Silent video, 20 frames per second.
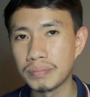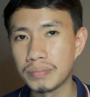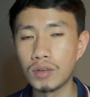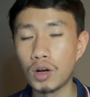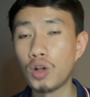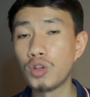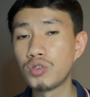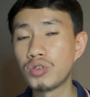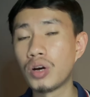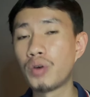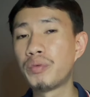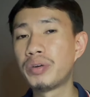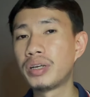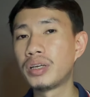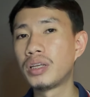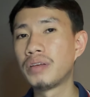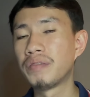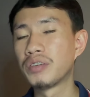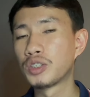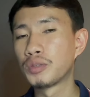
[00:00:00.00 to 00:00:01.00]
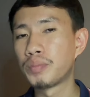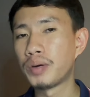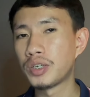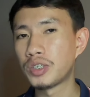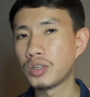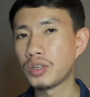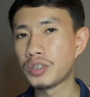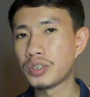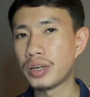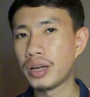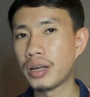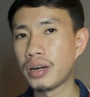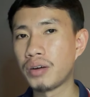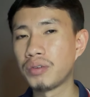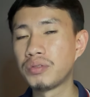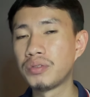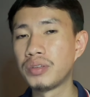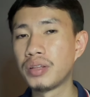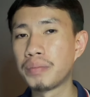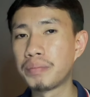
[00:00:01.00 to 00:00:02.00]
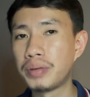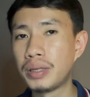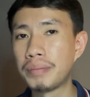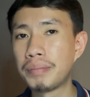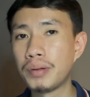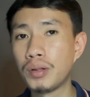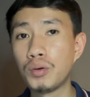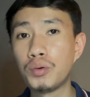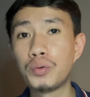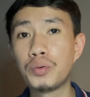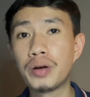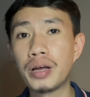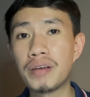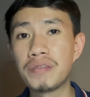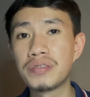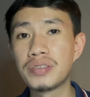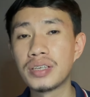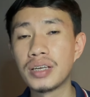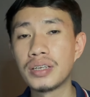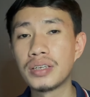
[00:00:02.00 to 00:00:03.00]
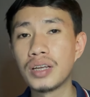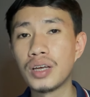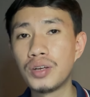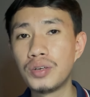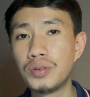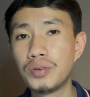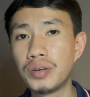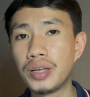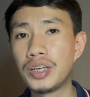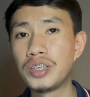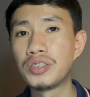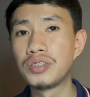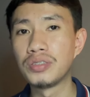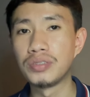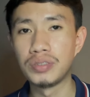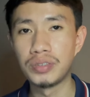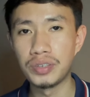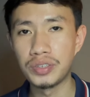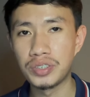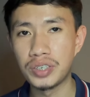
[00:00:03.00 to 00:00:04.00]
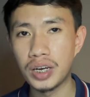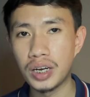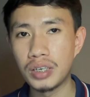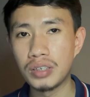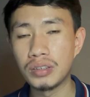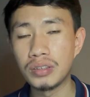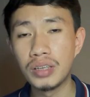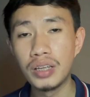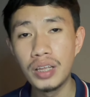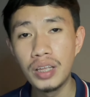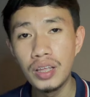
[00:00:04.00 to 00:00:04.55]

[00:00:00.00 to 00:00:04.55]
Also, I want to give a special shout out to the people who have sent donations to the channel.